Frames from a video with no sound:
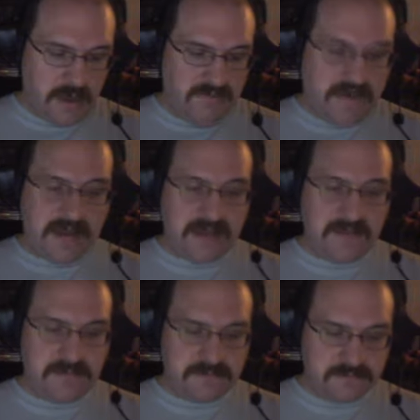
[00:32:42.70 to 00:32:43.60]

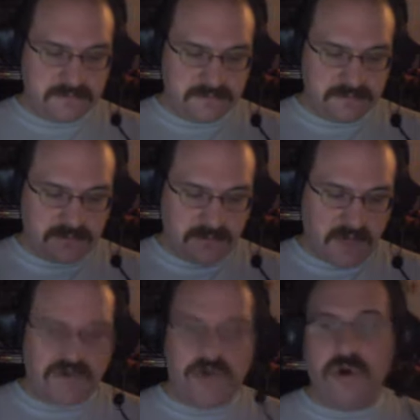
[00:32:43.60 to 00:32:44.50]
Finally,
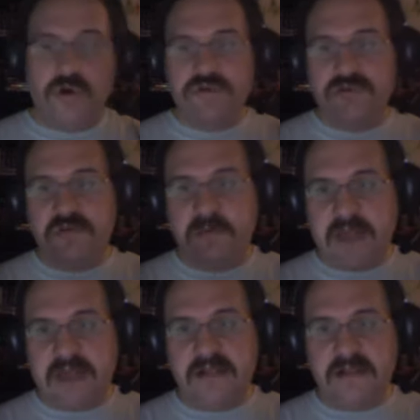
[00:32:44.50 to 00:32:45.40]
if you go to the
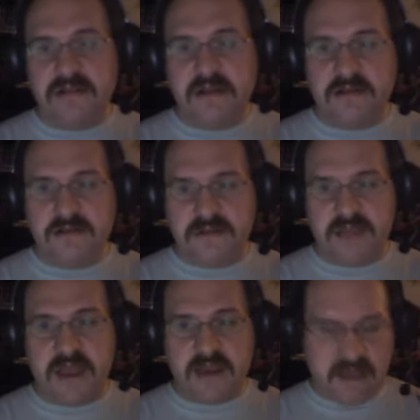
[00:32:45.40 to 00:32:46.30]
Battle
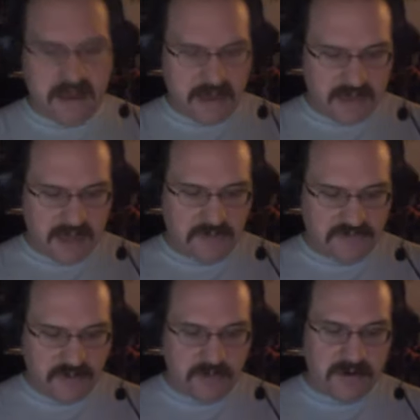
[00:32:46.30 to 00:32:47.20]
dot net account
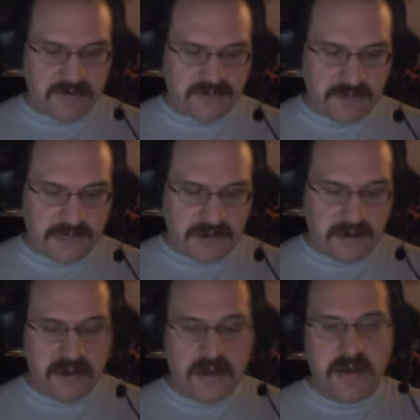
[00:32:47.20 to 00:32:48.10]
summary screen,
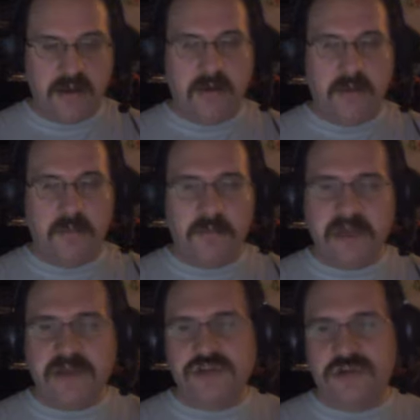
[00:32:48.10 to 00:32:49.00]

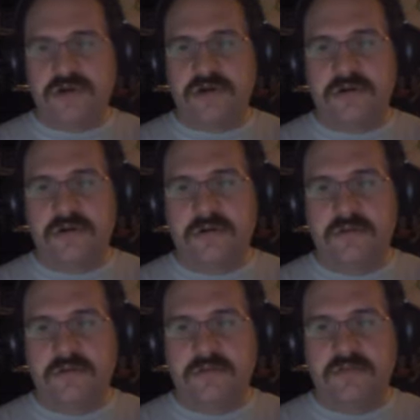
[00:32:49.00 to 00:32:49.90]
make sure
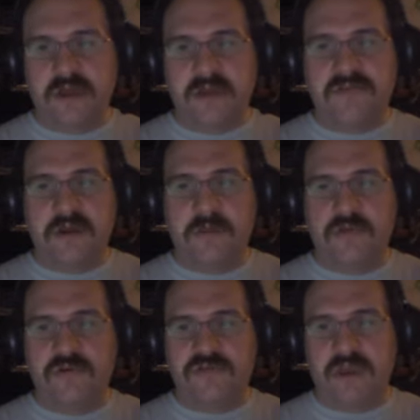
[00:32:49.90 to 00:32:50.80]
the next time
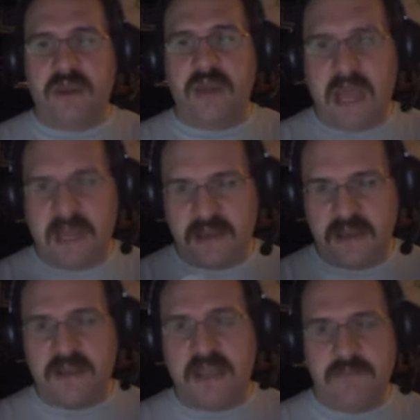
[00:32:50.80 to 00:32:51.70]
you're, say,
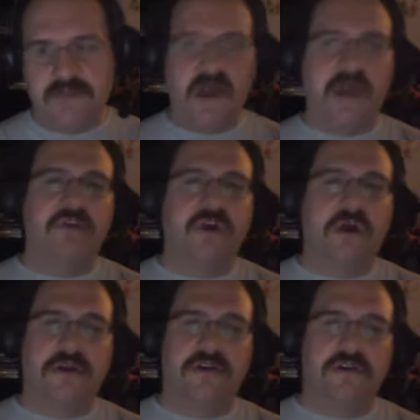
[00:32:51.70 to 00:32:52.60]
adding a game time
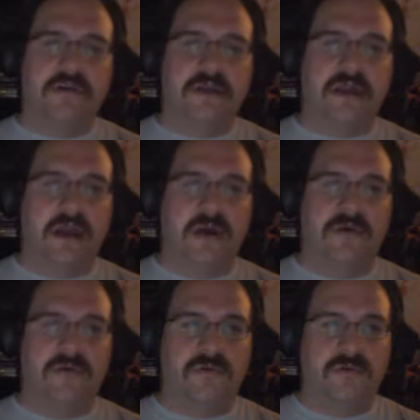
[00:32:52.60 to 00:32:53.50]
card to your
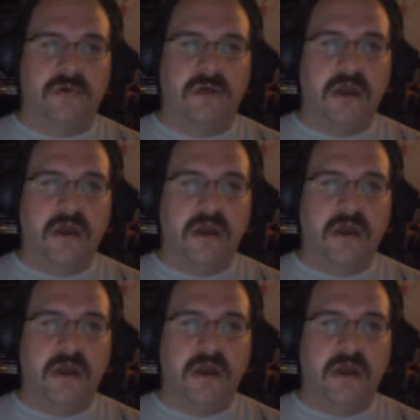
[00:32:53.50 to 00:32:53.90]
account or